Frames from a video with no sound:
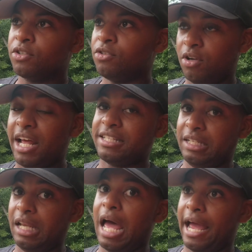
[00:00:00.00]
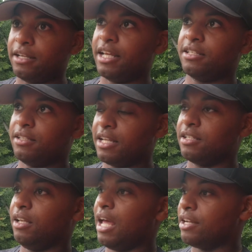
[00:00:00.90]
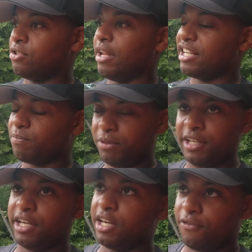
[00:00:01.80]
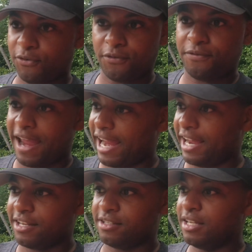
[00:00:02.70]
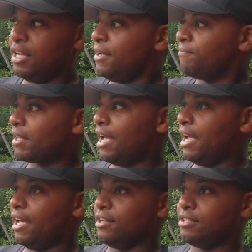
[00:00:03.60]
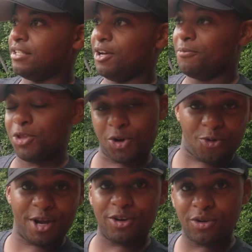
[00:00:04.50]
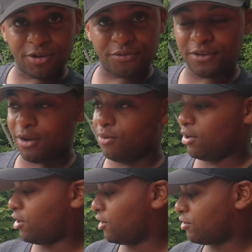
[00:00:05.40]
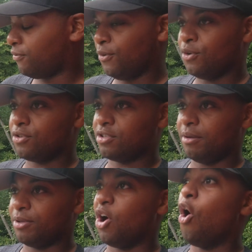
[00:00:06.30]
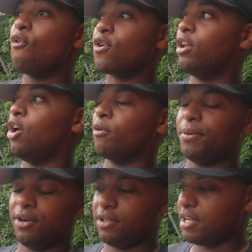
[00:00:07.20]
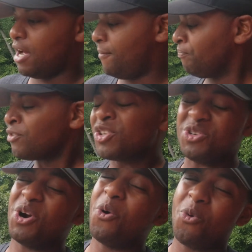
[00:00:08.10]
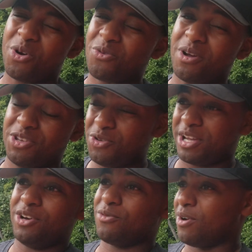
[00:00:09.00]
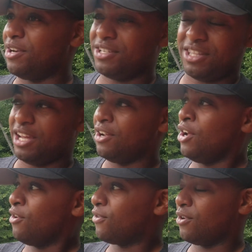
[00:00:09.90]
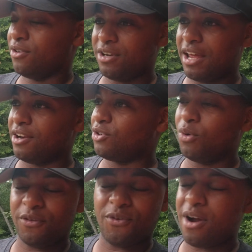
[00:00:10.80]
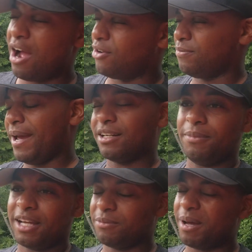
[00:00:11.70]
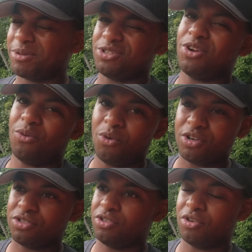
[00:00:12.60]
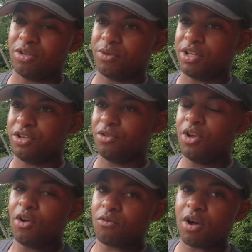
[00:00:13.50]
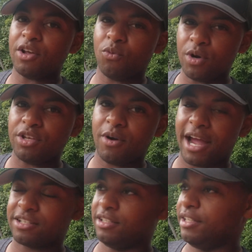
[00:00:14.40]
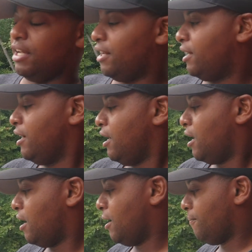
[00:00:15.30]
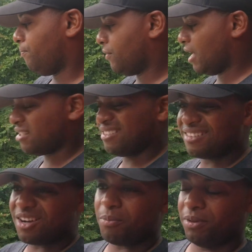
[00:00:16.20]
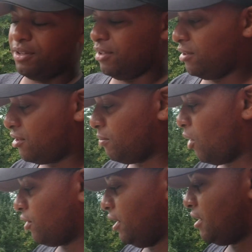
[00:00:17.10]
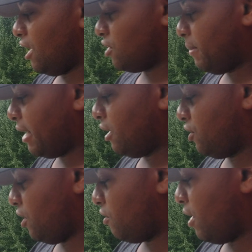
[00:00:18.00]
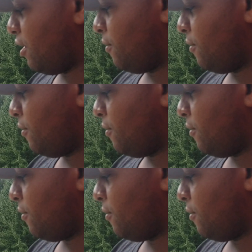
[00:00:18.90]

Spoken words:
So, you know, that's a lot. That's a lot. So that's plenty enough for fans and the griddle if they want to cook some food or something over a long period of time. You don't want to run. You could run this thing for 24 hours back to back to back, but you don't want to. You only want to run it when you actually need it. That's a couple of the small details about a generator.